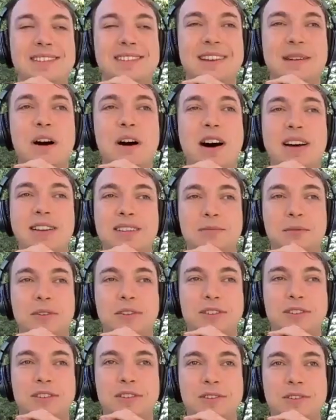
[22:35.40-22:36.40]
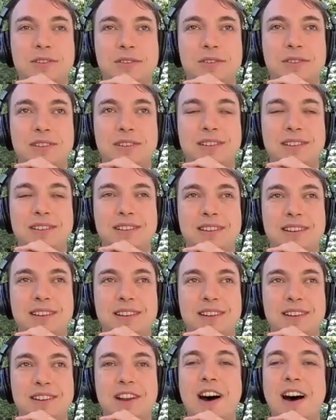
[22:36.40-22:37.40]
impossible to
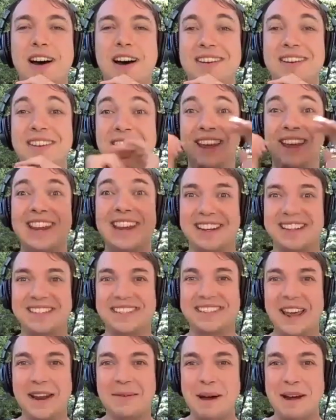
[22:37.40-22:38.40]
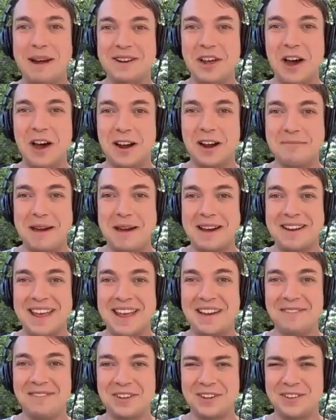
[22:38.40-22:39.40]
not like get excited about and talk about it
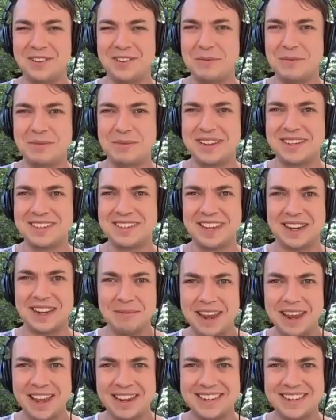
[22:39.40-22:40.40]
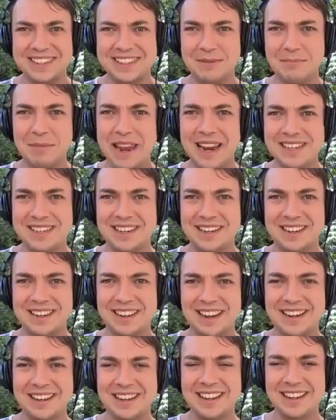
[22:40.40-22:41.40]
after you do it, because like, man, this is amazing.
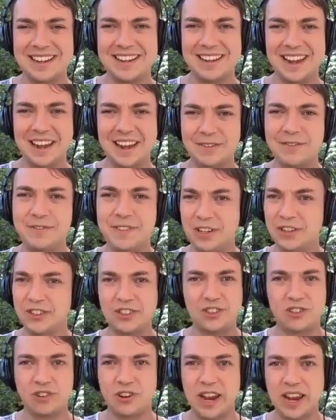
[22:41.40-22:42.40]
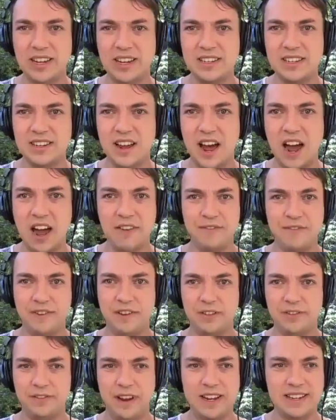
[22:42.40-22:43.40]
Like it feels great. I
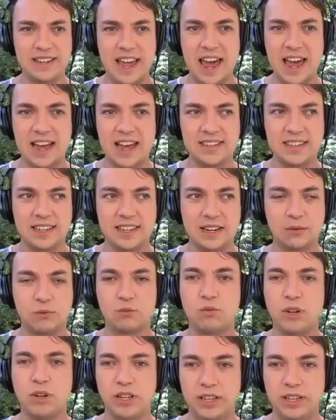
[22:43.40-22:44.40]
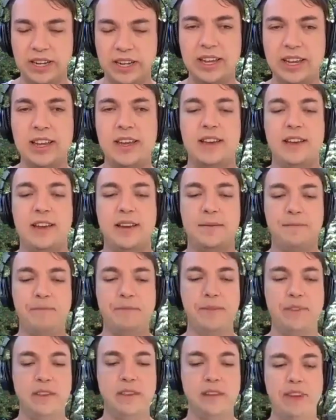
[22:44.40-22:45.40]
feel fantastic. It really
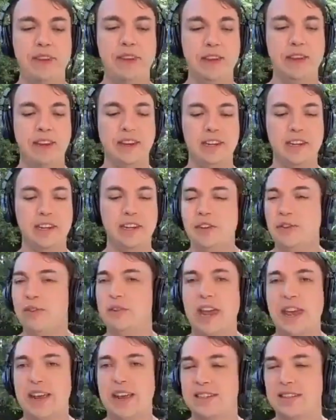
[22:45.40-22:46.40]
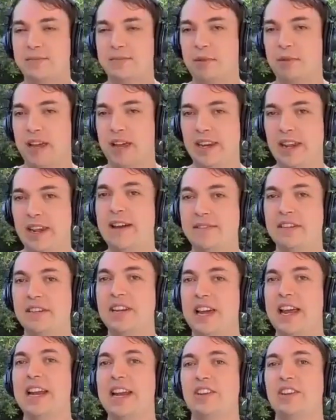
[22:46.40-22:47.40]
you can't explain it. You have to kind of